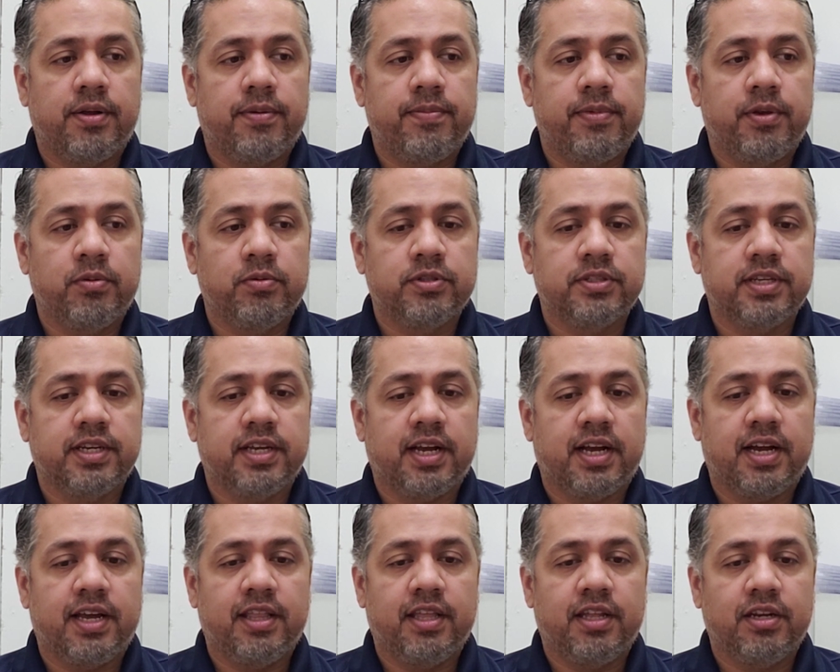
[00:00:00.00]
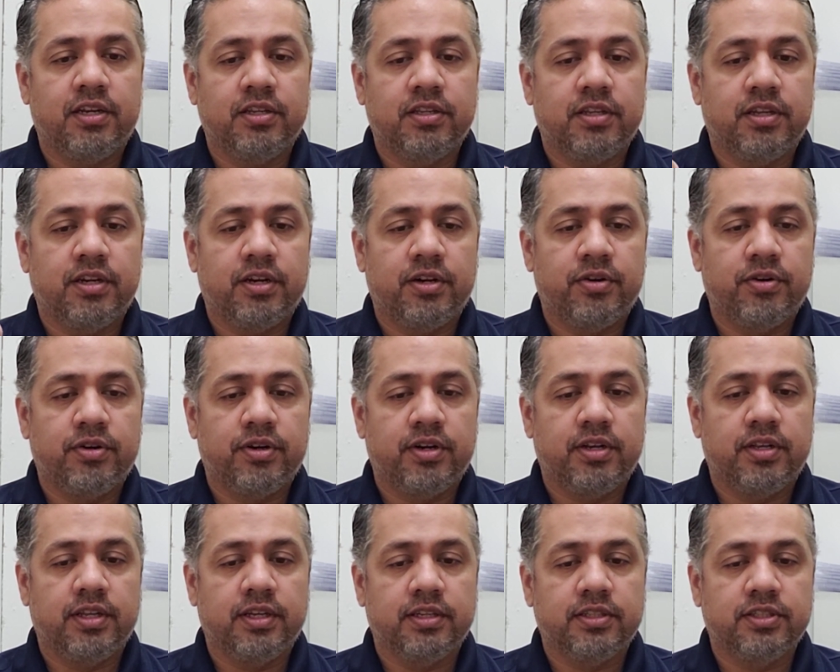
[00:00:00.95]
there was a guy that I heard
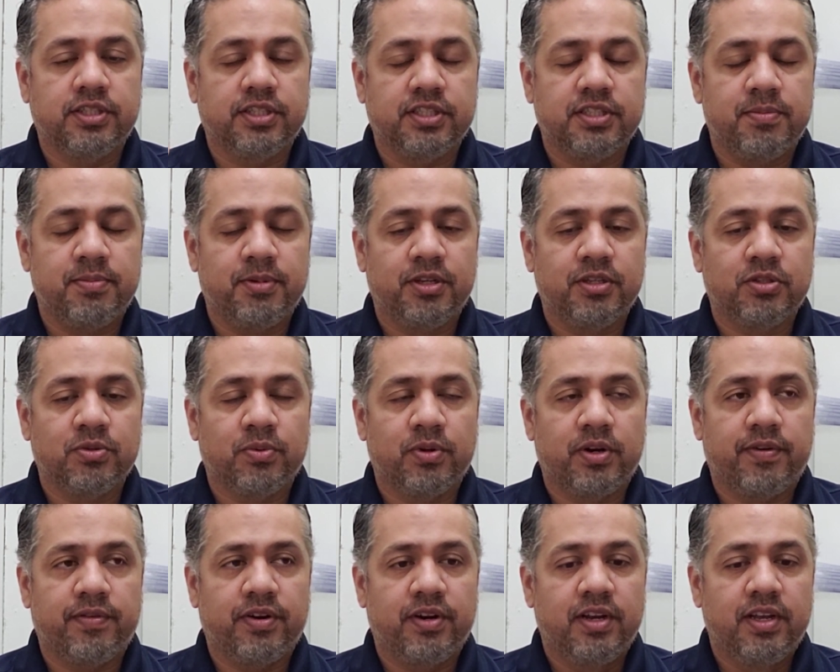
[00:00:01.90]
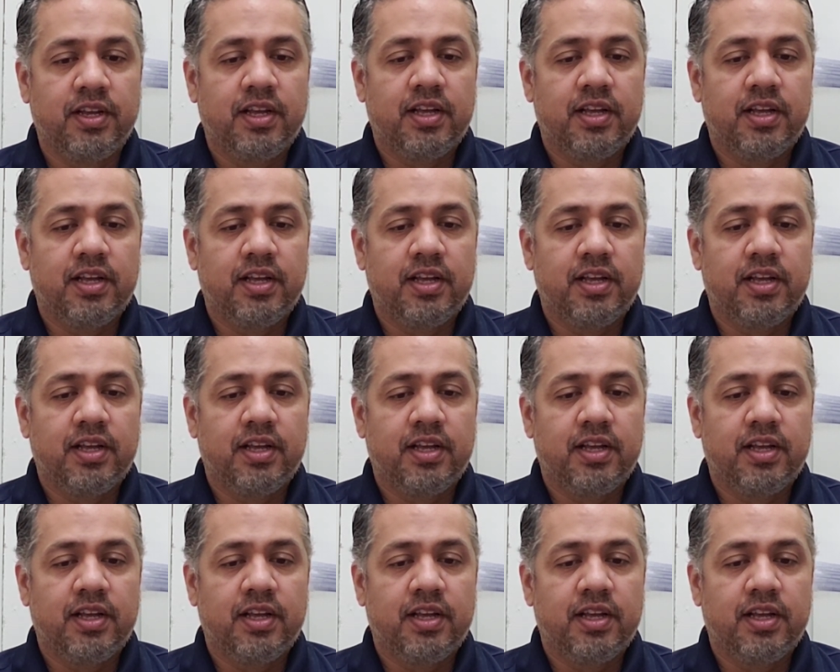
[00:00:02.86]
on like 60 Minutes or whatever.